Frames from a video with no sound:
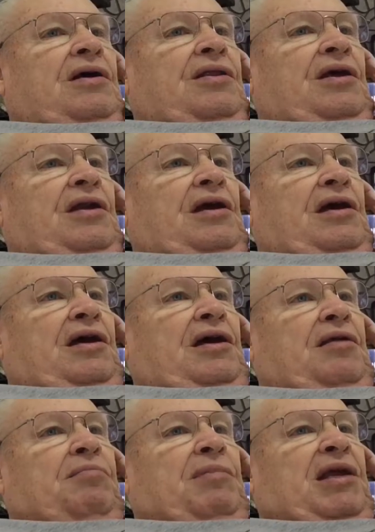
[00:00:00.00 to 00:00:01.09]
And then I
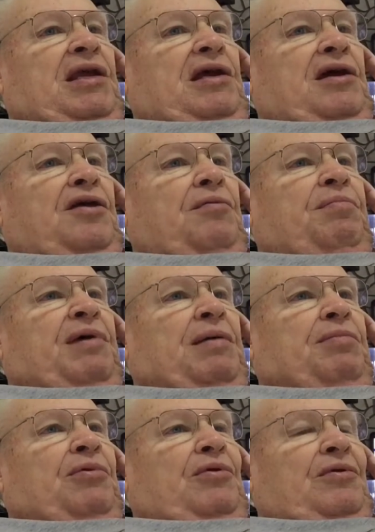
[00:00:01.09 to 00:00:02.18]
had many other
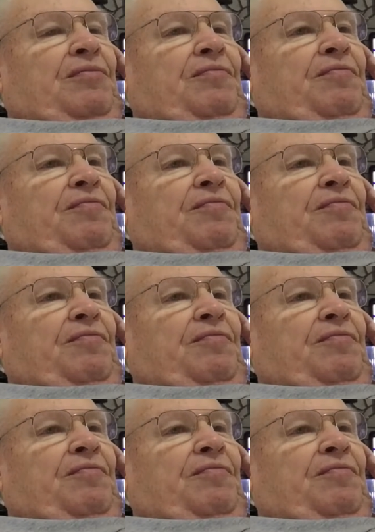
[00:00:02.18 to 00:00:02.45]
people